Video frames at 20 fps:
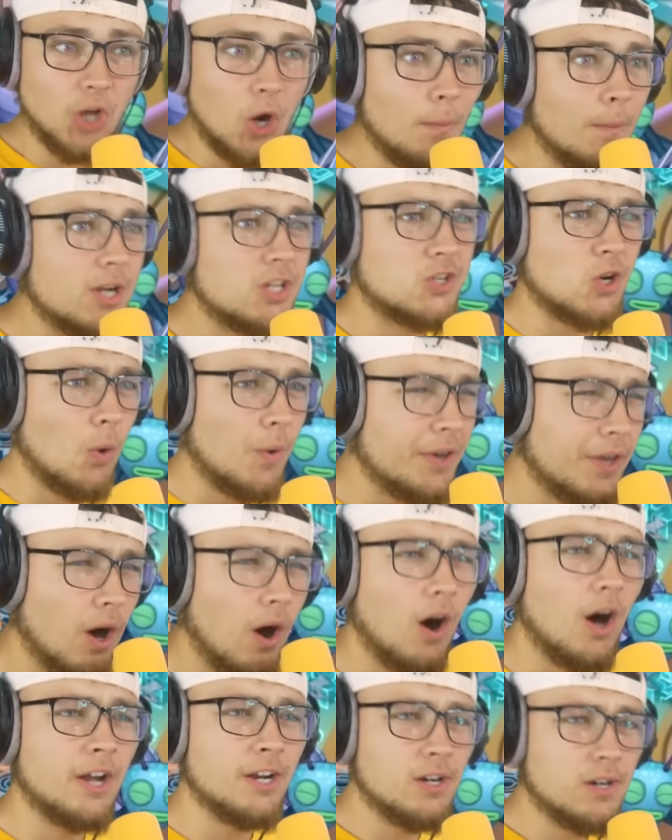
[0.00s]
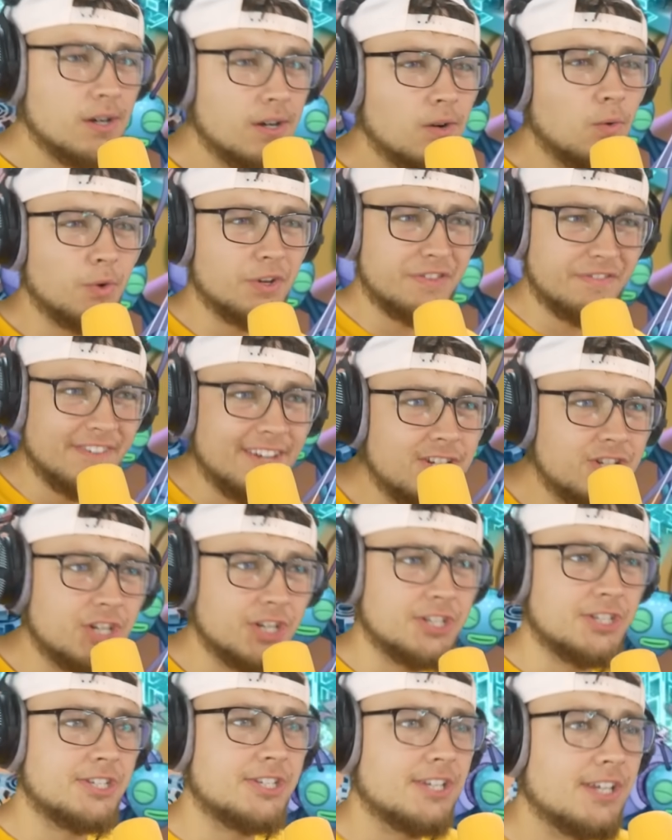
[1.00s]
much going on with
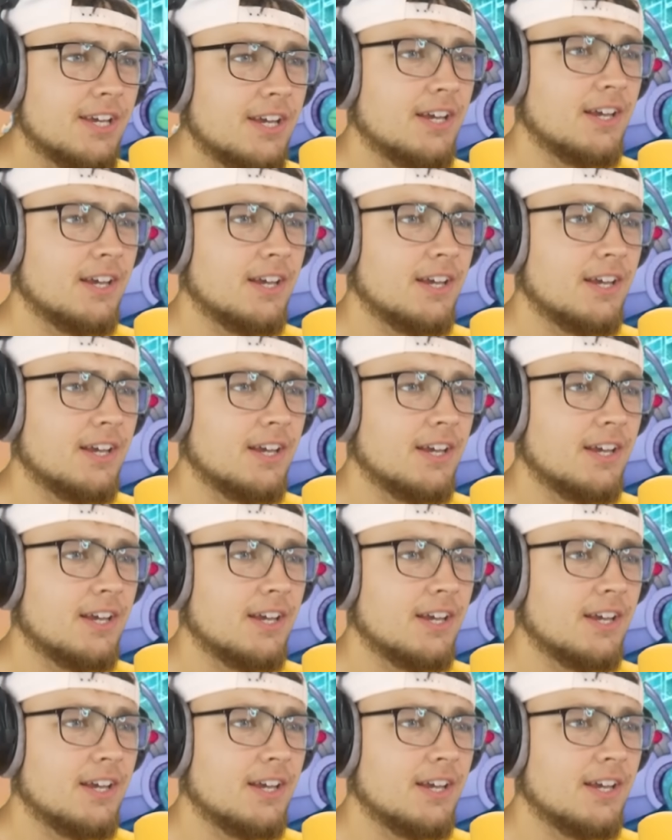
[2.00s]
Vincent's